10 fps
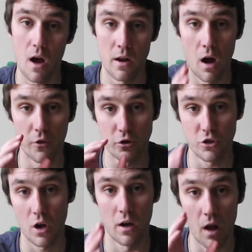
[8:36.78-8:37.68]
another
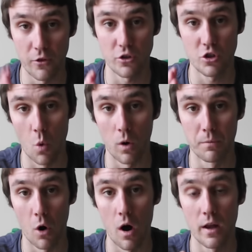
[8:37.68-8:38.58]
store
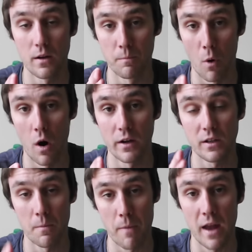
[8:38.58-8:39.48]

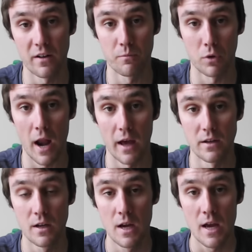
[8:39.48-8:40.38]
bought competitive
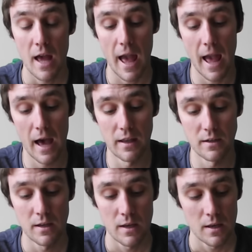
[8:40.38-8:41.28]
brand.
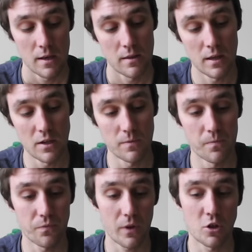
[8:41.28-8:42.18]
And
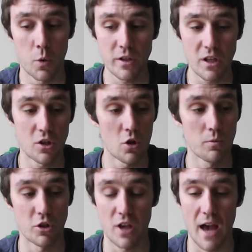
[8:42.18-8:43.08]
the Twisty
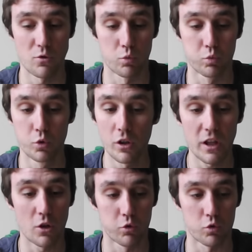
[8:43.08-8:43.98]
tube just has
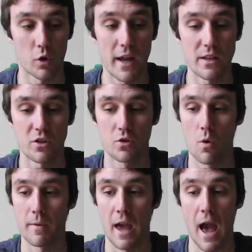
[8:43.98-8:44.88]
really great
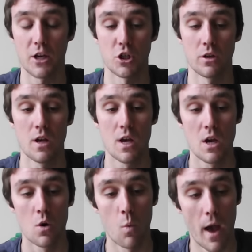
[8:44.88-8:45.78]
swimming action
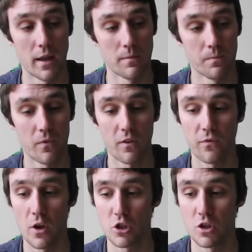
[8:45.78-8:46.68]
when
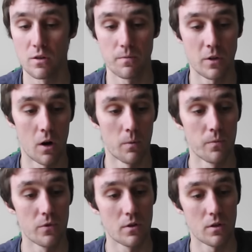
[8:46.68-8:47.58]
fished in, you
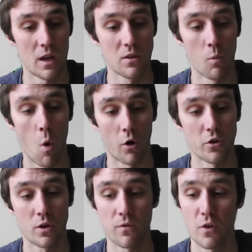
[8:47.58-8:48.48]
know, in the water.
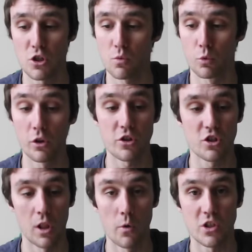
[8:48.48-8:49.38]
You can fish at really
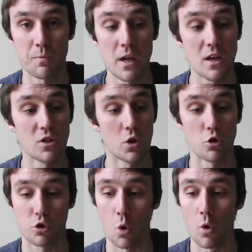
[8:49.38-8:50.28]
slow speeds, you
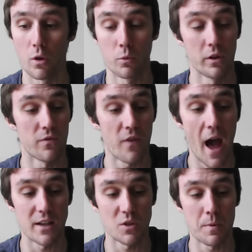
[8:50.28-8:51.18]
can troll at really
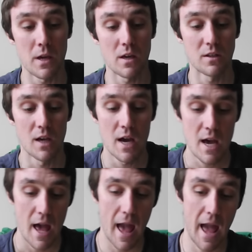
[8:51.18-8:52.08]
fast speeds.
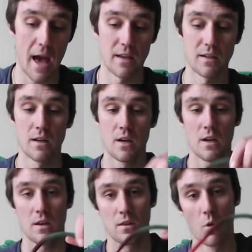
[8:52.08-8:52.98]
And
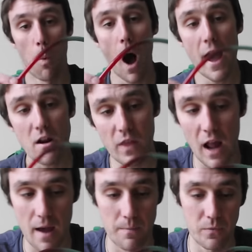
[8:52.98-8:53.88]
the wire that
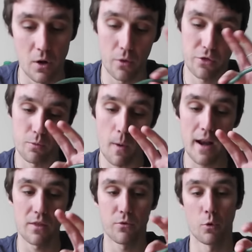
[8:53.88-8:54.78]
I, you know,
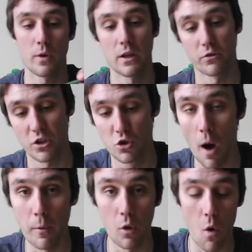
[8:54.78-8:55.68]
threaded through here is a
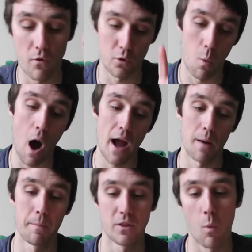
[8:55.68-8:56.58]
double overed
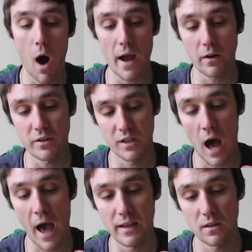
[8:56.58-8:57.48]
wire, but the wire is
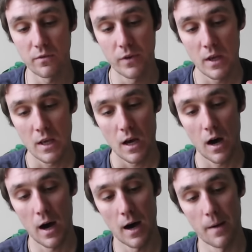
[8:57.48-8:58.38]
kind of
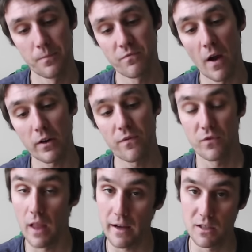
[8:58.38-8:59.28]
very
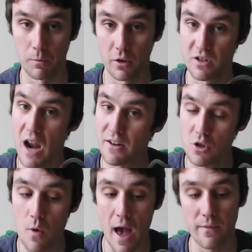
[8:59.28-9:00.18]
flexible. It's not
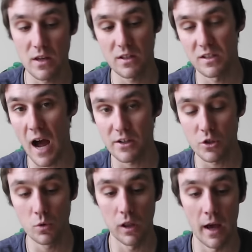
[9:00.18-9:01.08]
too heavy, it's not
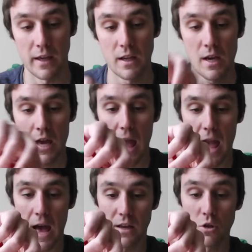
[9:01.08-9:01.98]
too light,
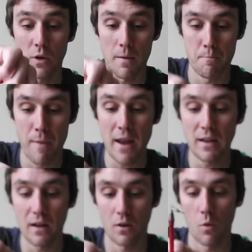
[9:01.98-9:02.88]
and you can bend it in